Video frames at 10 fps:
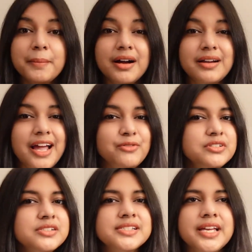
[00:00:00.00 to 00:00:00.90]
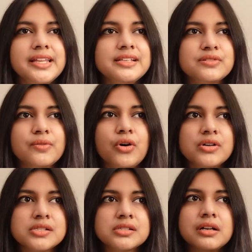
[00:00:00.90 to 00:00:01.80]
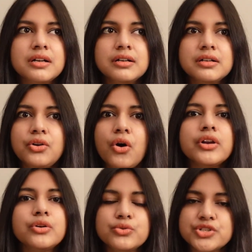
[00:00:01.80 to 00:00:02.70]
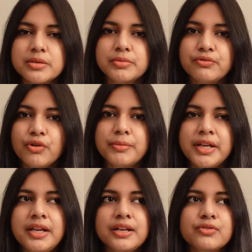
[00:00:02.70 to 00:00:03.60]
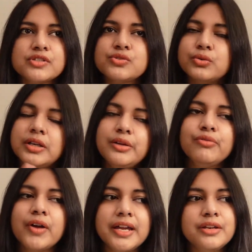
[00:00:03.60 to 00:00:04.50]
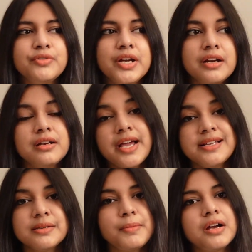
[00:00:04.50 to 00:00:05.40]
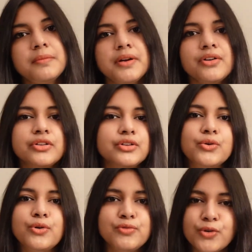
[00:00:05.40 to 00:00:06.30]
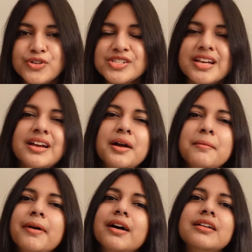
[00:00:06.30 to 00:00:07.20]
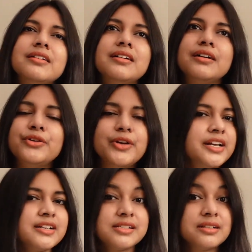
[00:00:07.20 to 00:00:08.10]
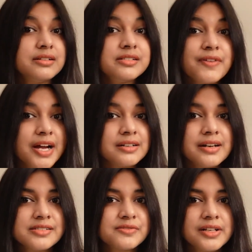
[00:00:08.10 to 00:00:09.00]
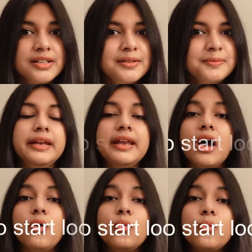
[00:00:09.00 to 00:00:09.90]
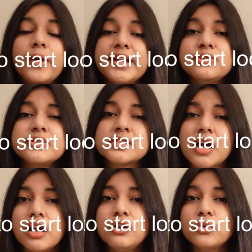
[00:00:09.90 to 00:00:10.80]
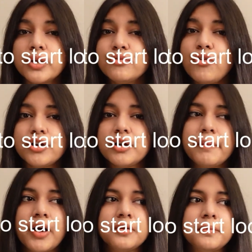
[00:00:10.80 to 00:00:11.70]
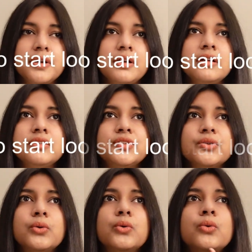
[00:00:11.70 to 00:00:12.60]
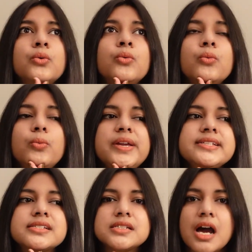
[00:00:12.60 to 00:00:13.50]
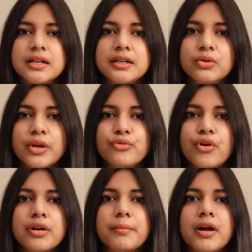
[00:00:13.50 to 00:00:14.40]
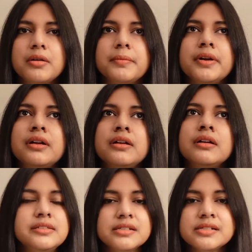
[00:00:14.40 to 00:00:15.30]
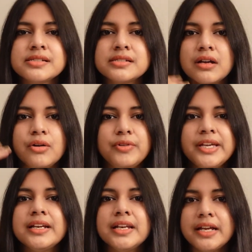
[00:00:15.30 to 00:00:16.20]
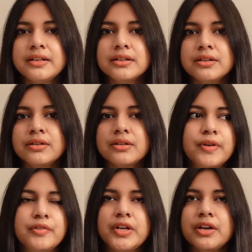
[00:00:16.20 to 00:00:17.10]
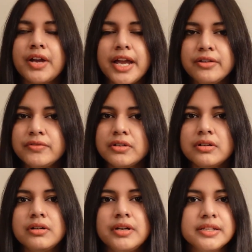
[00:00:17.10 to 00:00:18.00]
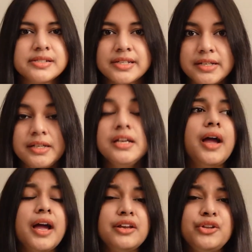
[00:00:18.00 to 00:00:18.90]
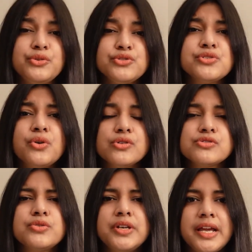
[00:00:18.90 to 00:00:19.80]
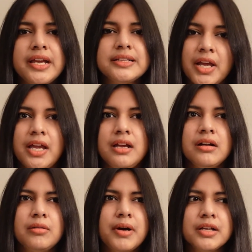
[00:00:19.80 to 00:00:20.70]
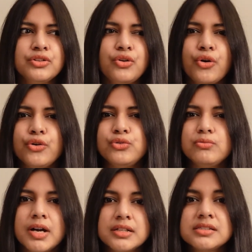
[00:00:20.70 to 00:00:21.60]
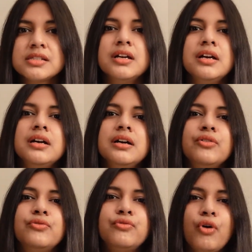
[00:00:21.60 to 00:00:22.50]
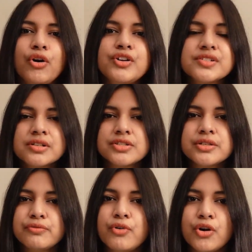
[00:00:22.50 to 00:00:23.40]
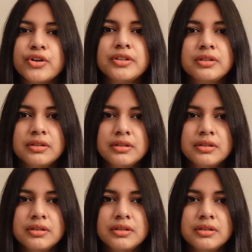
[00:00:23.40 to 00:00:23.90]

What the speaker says: But I wouldn't say this was non-negotiable for me. It was totally fine if you get a nice apartment on the lower floors. but you can consider this factor as well. Now, when to start looking for an apartment? So we started looking for an apartment just a week later when we arrived in the city, and you should also take like a month or 2 months for searching for